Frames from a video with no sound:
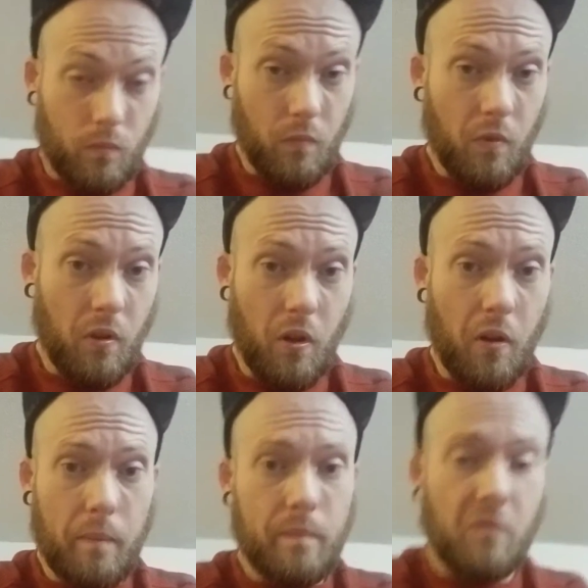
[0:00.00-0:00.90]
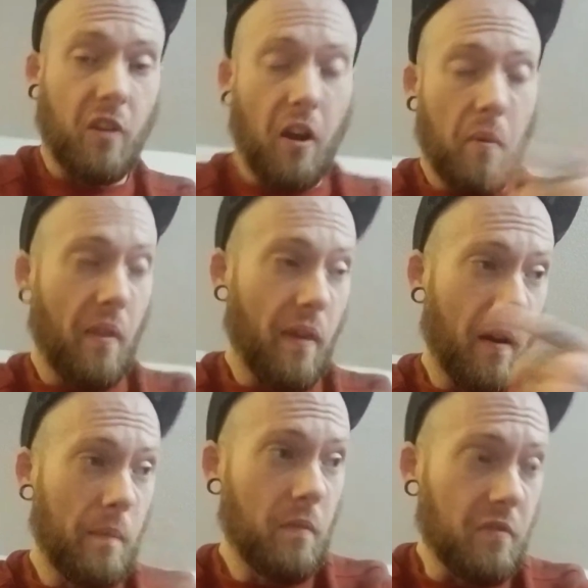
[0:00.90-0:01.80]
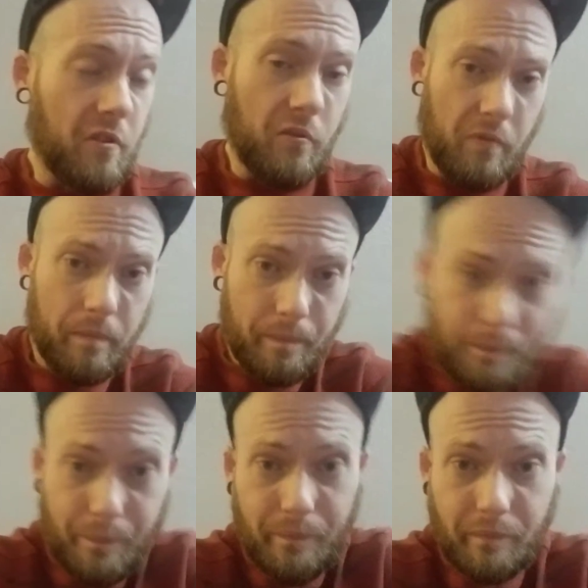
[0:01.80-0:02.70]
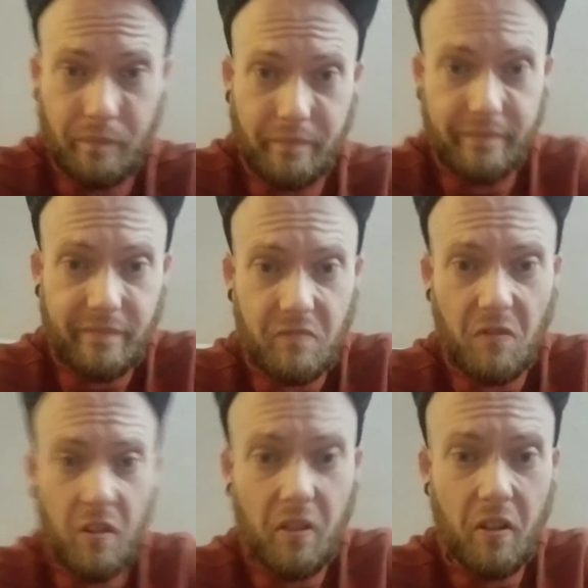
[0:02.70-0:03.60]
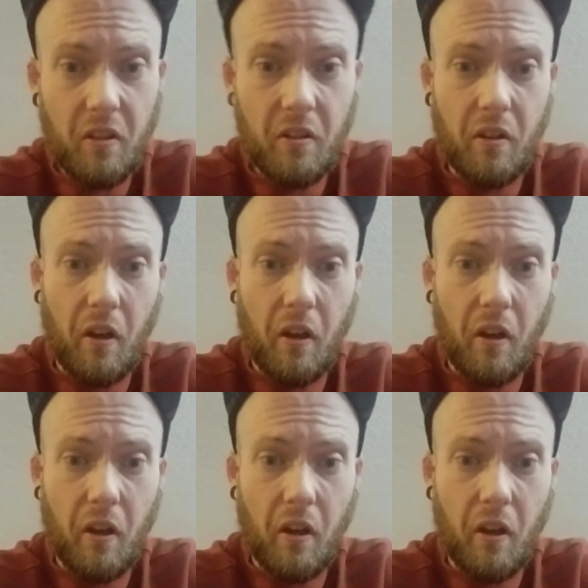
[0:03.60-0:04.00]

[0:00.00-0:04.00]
And sorry about that. Excuse me. And